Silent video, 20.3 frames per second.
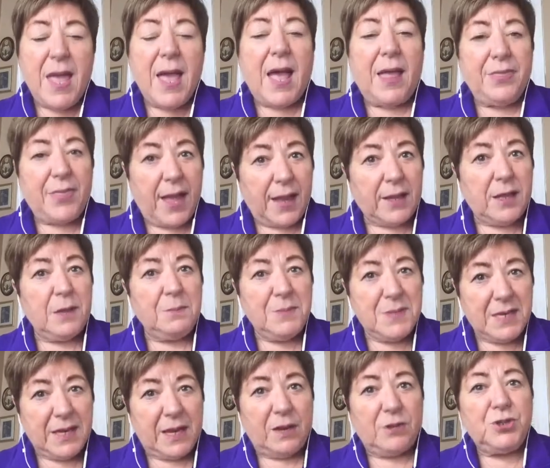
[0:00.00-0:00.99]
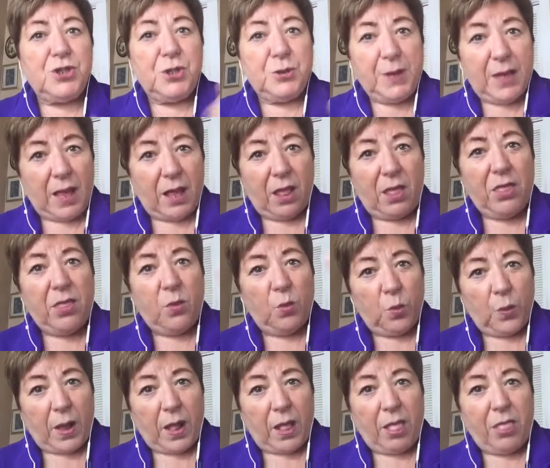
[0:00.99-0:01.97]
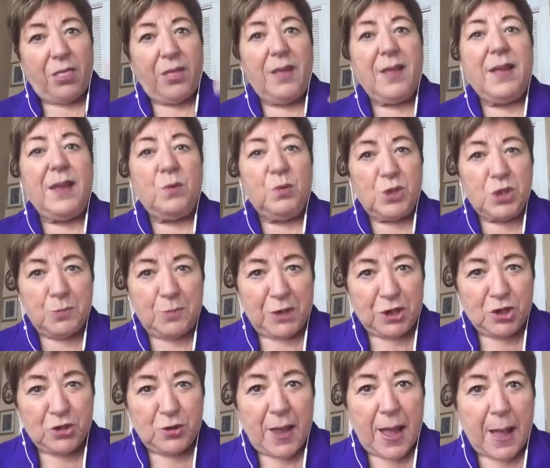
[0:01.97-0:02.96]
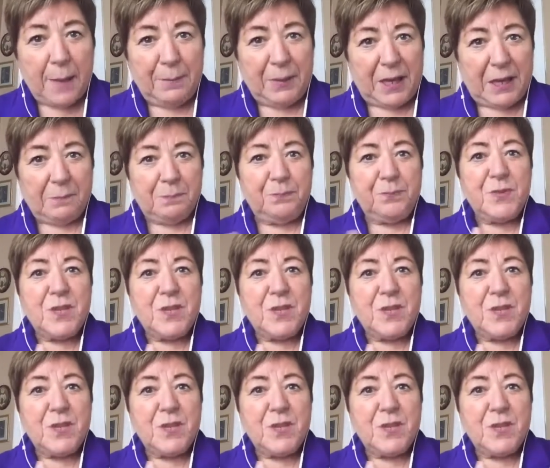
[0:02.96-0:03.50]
And that comes down to health, wealth, which makes you happy.